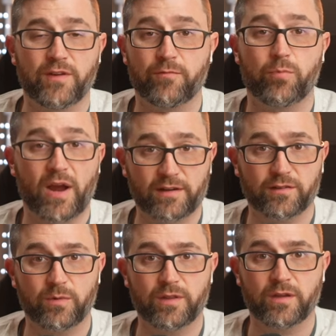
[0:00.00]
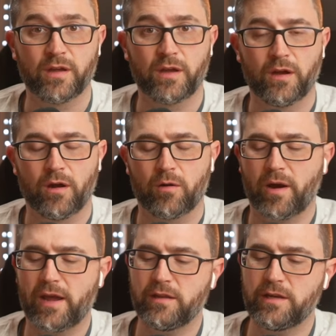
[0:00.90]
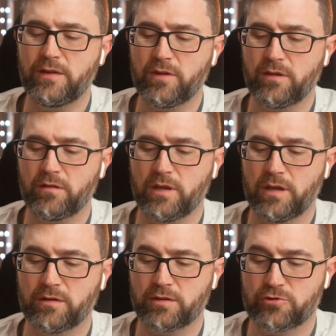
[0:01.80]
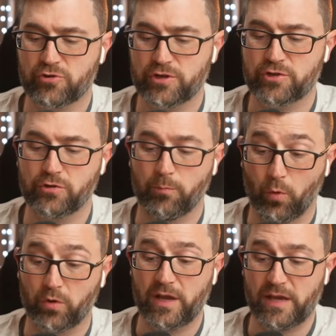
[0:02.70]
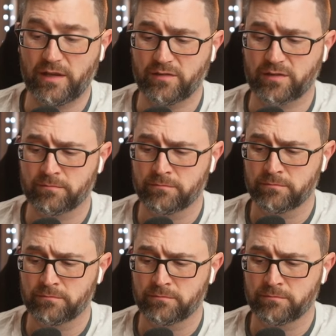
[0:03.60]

have enough practice with it, right? And even into traditional Borges